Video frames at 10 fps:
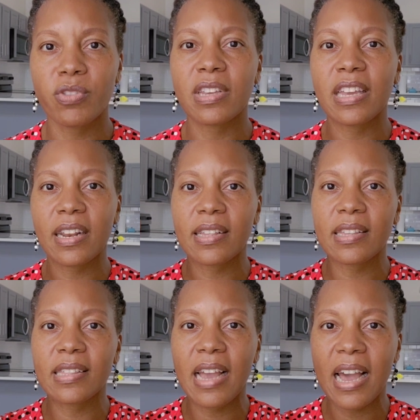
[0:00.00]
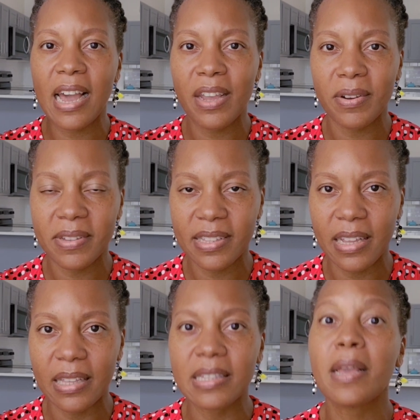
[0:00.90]
to get us into higher
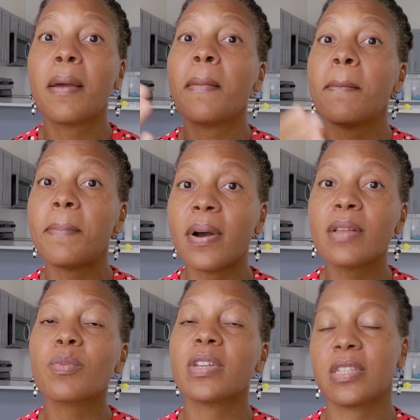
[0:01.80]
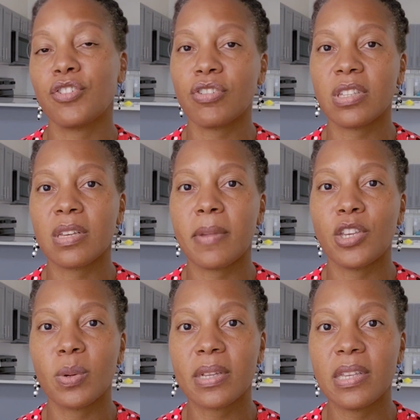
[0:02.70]
states. But what's interesting
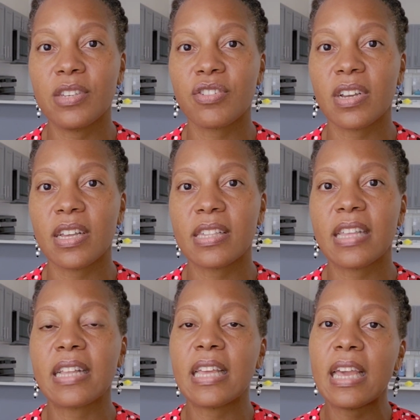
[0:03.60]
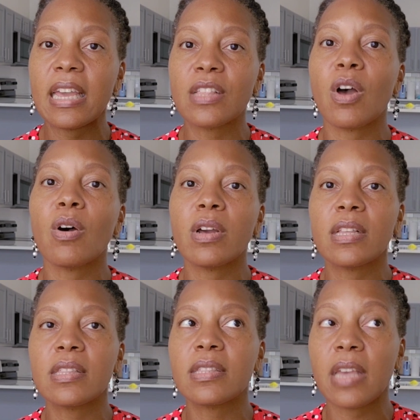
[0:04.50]
about yoga nidra is that
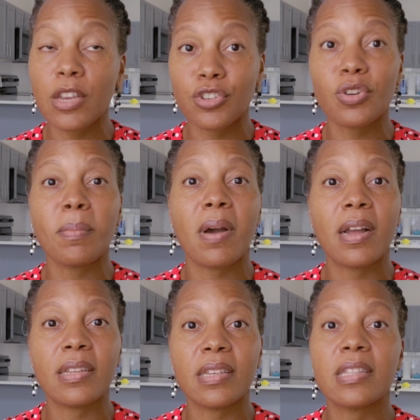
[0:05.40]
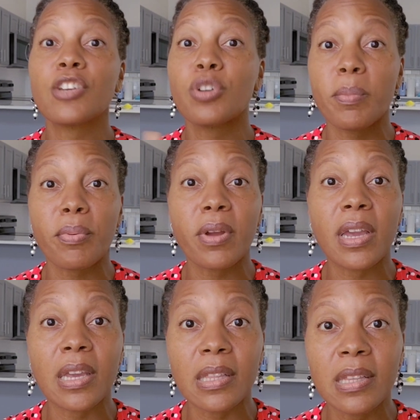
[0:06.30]
it takes your body, takes your
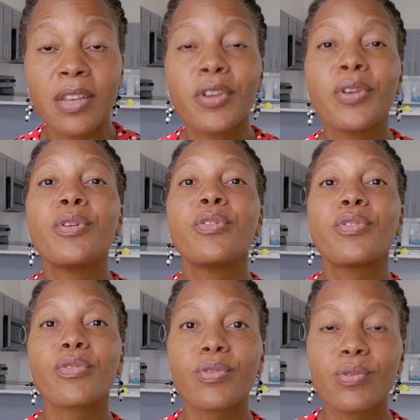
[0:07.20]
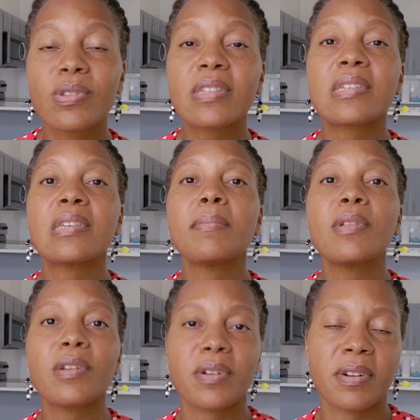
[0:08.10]
brain through
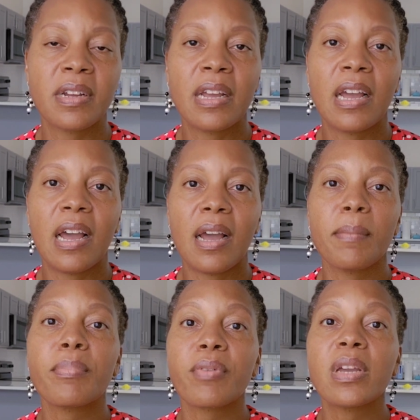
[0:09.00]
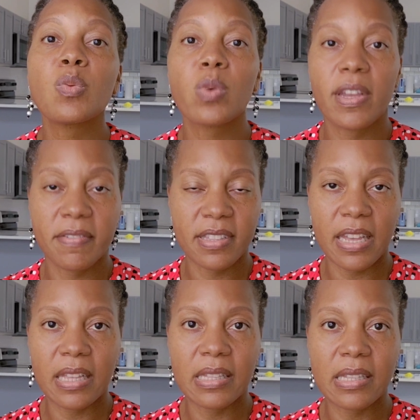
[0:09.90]
similar brainwave
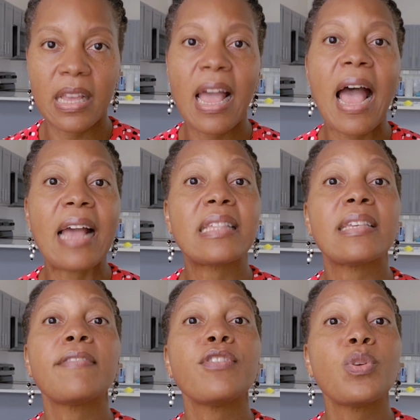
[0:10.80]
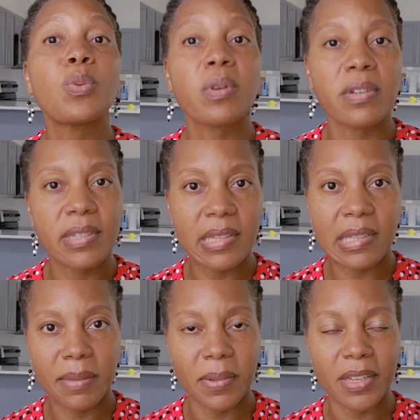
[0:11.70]
states as if you were
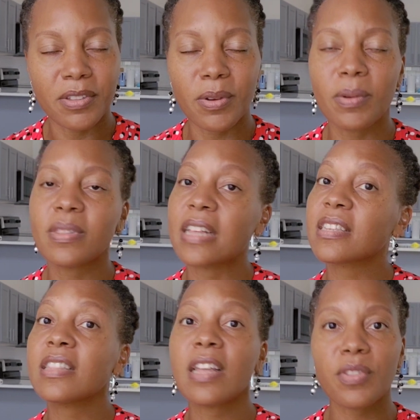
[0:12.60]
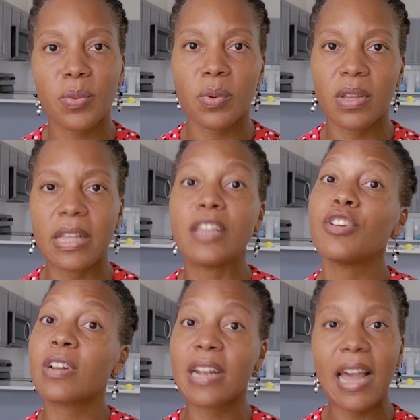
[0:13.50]
sleeping. So that's another one, and
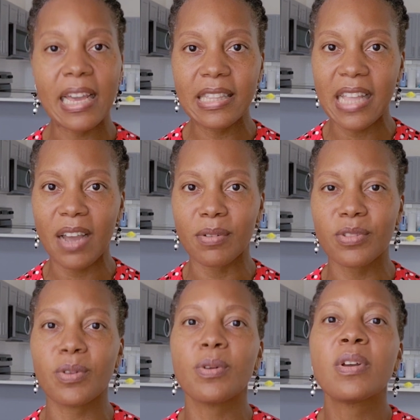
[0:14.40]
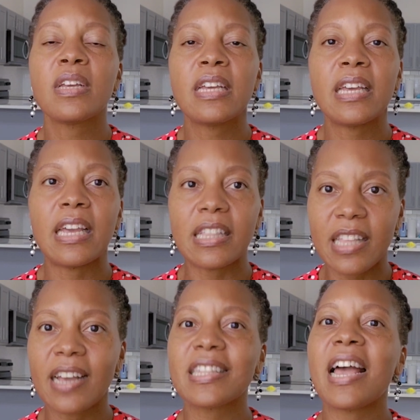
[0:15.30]
you're lying down. So it
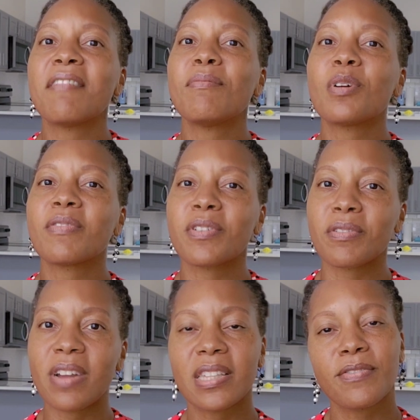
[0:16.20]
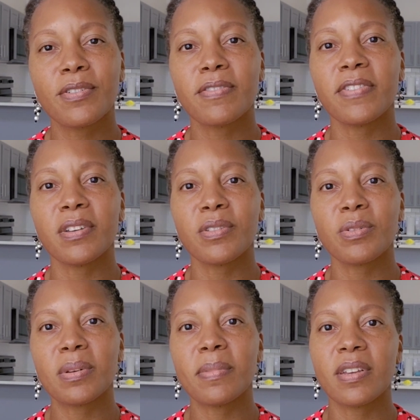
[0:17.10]
does have more of a restful feel
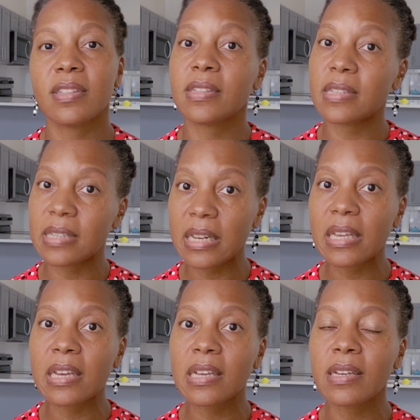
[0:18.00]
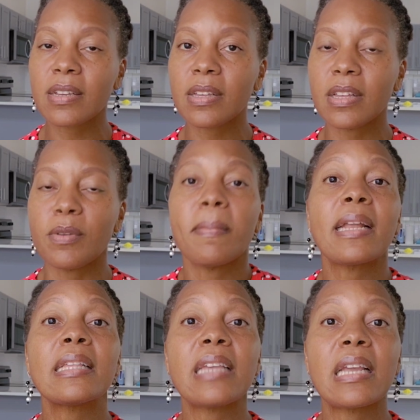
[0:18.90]
to it, because
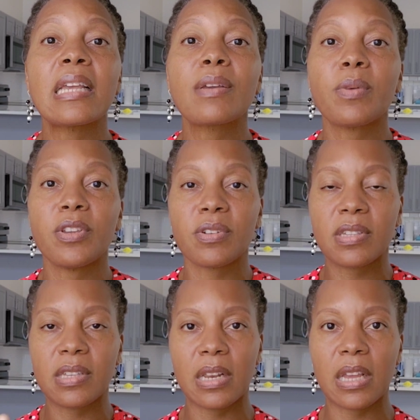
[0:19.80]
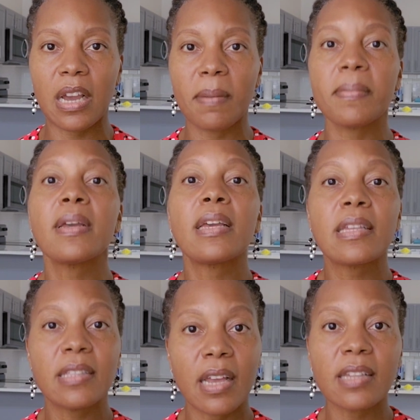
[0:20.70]
meditating when you're sitting up
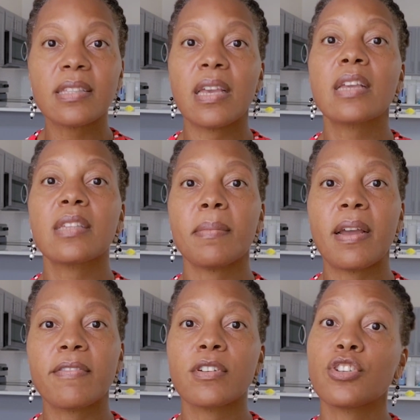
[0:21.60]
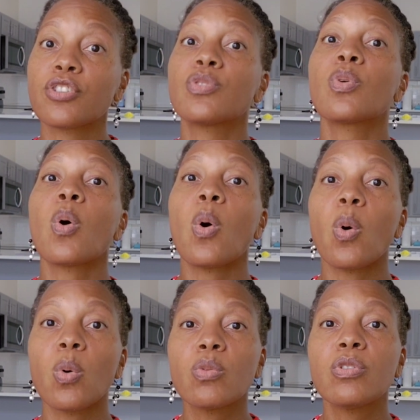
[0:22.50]
does take some effort just to
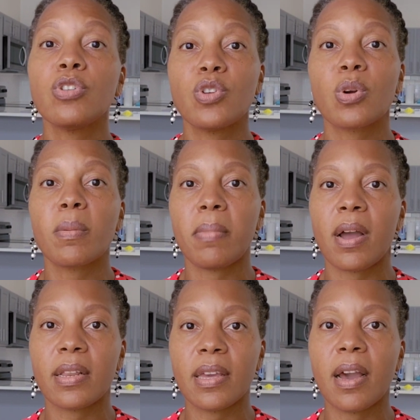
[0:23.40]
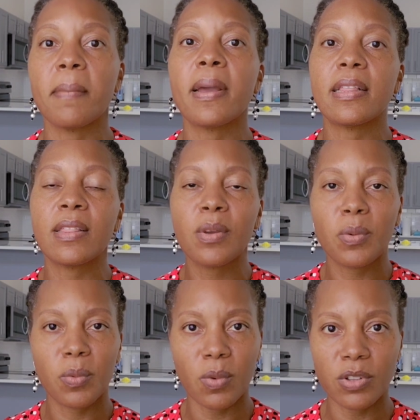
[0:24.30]
hold your body up. And
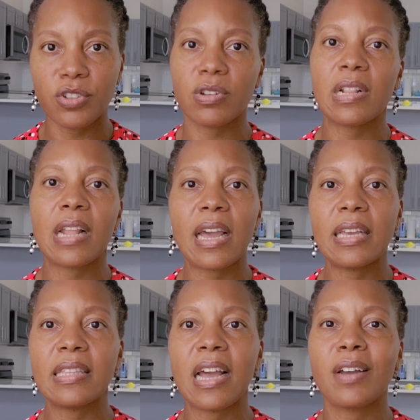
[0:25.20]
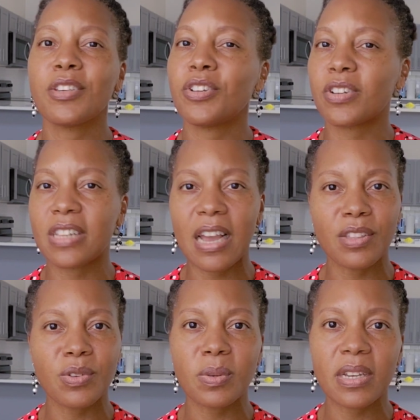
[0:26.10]
once you're lying down and you're
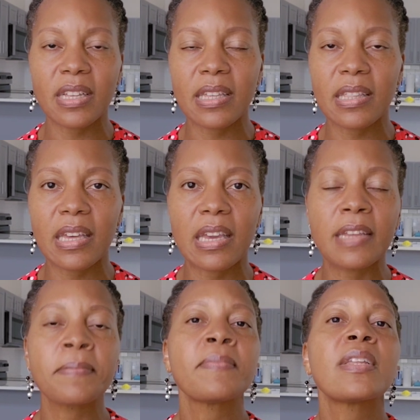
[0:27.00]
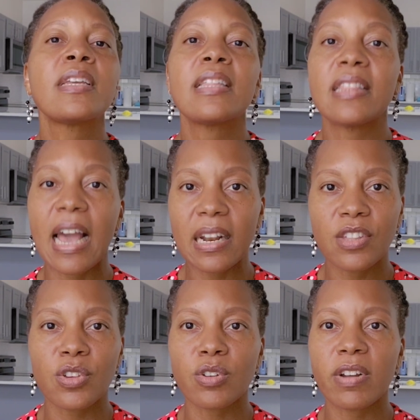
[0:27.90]
not doing anything, that
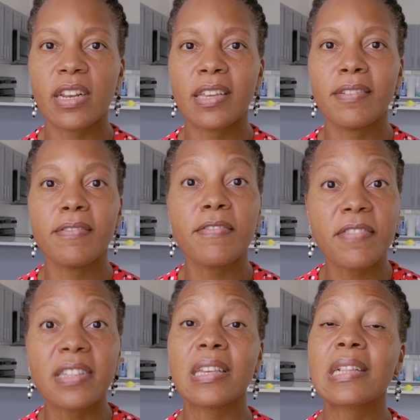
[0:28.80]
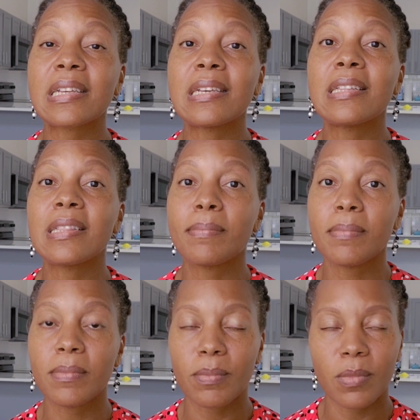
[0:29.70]
is already physically
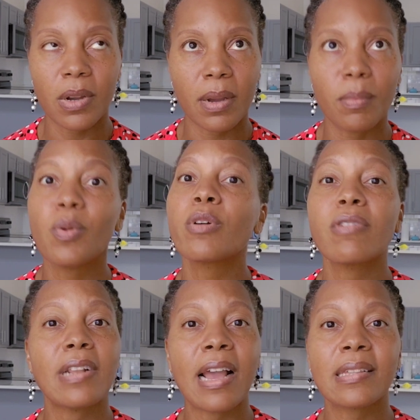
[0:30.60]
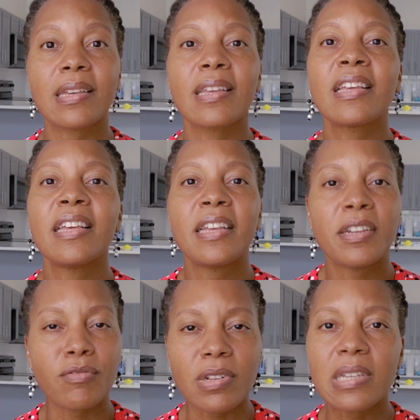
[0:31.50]
more relaxing,
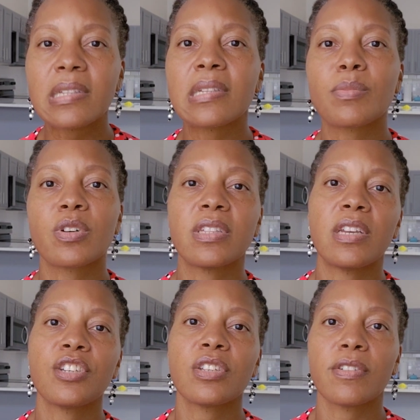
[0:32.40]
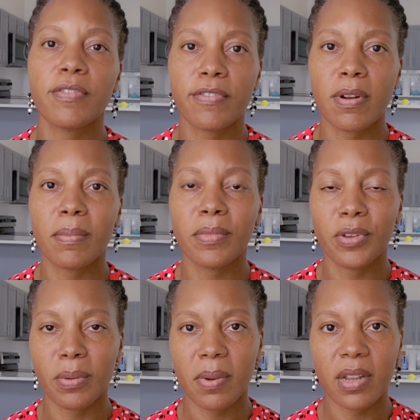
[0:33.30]
releases more tension from
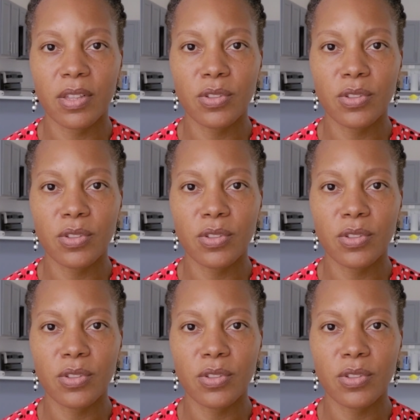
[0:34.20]
your body.